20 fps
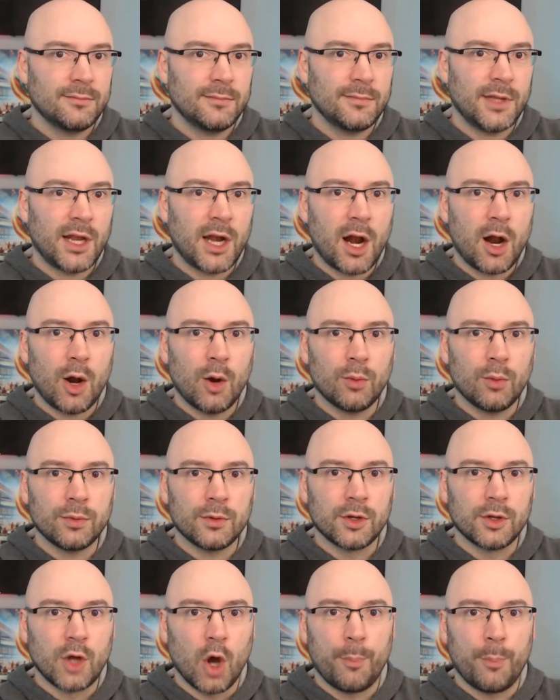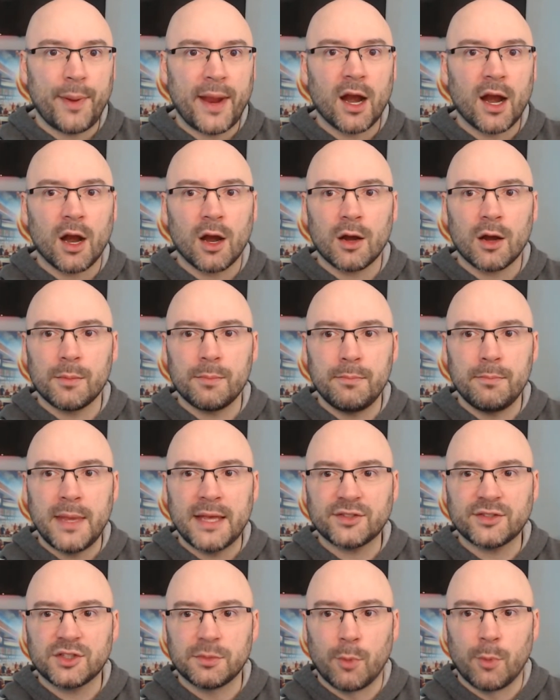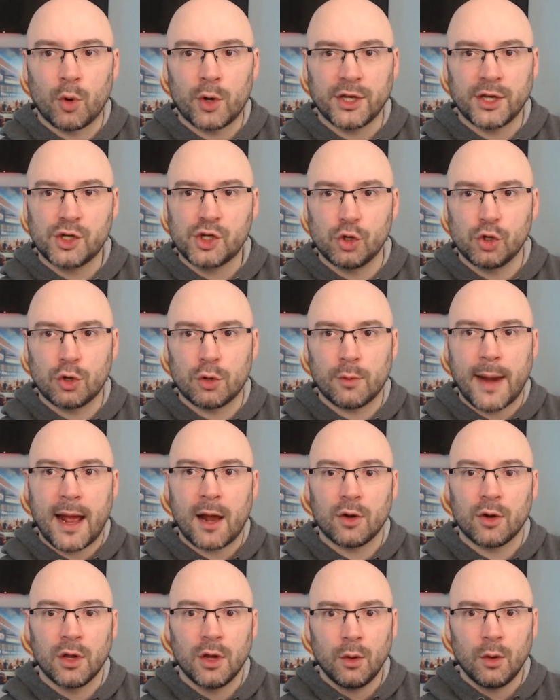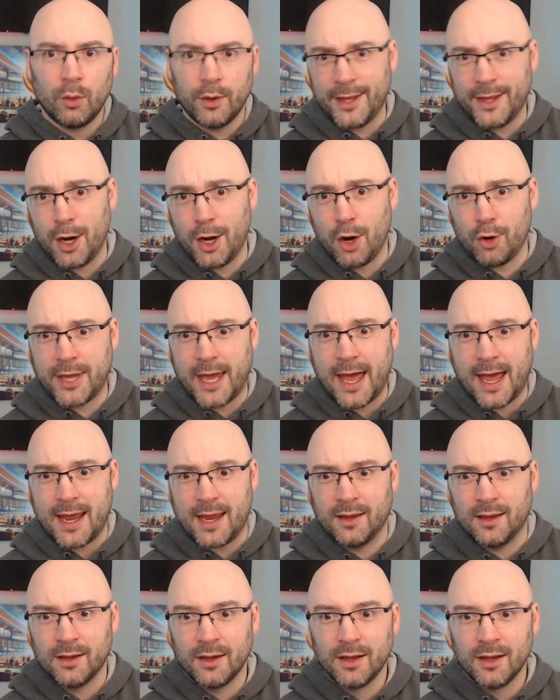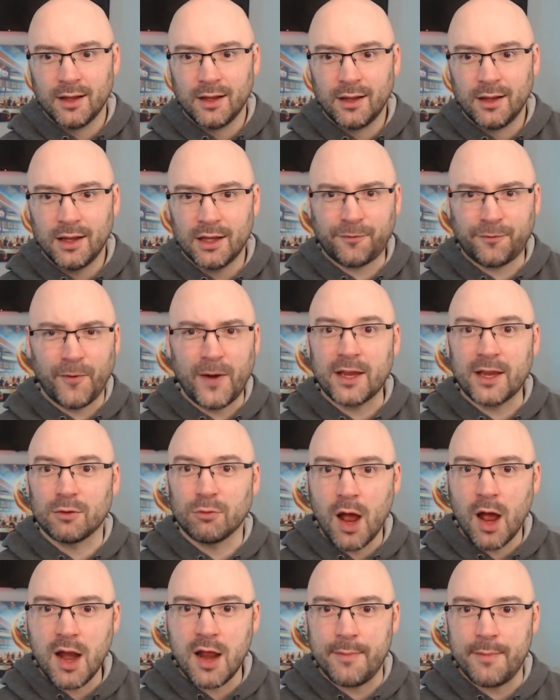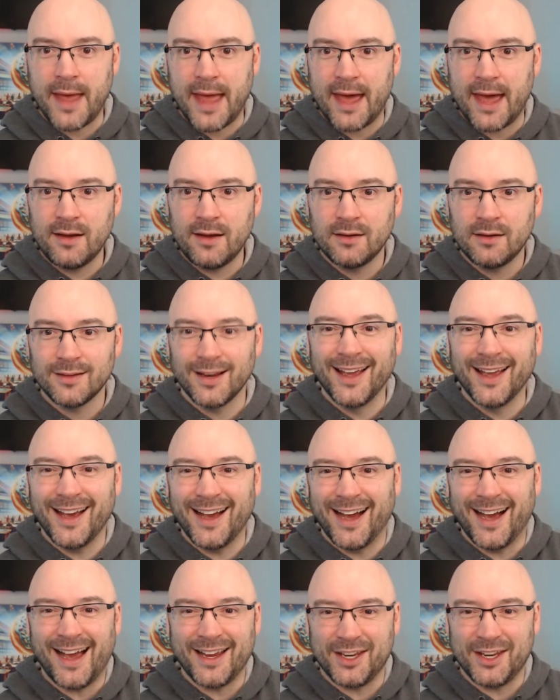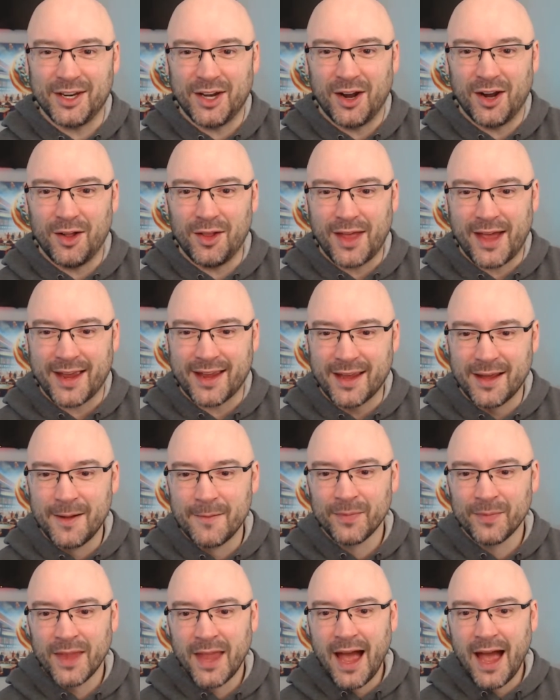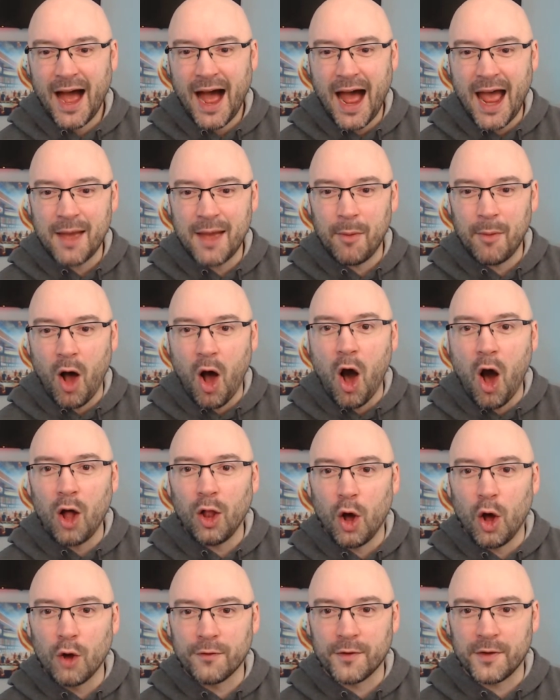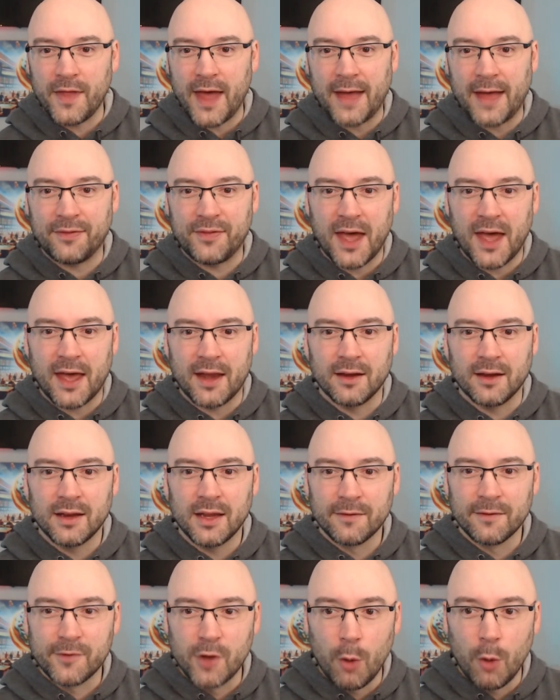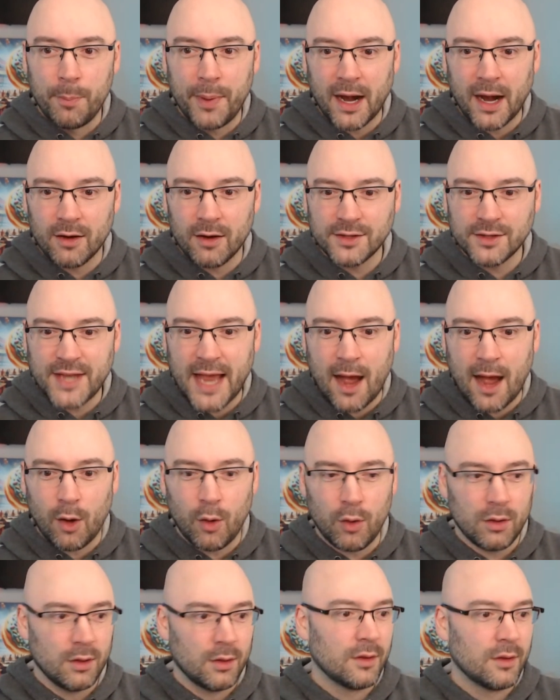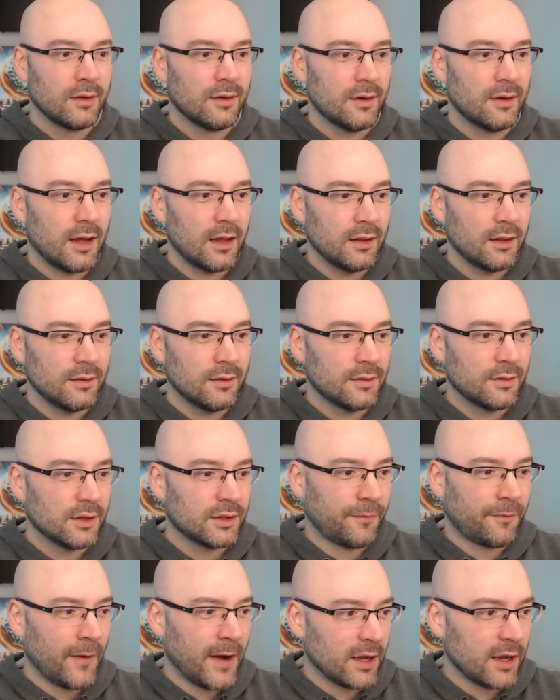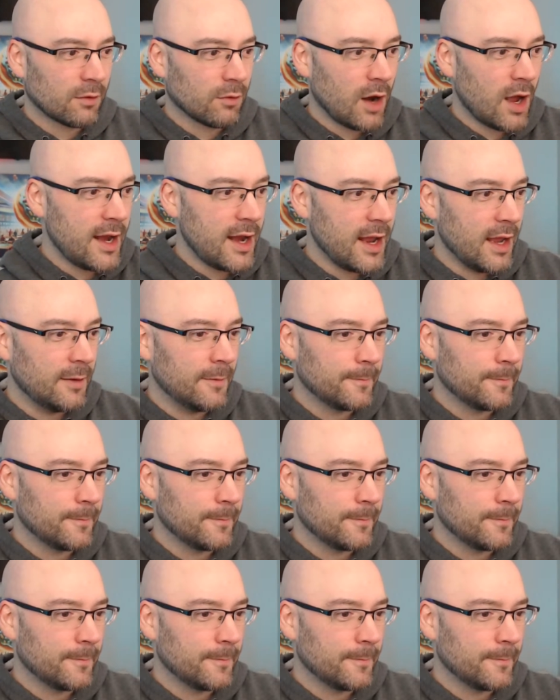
Gobert missed morning shoot around, well, then okay. Let's freaking run it, man. Like I am all over that then. If Gobert is out, let's freaking run it.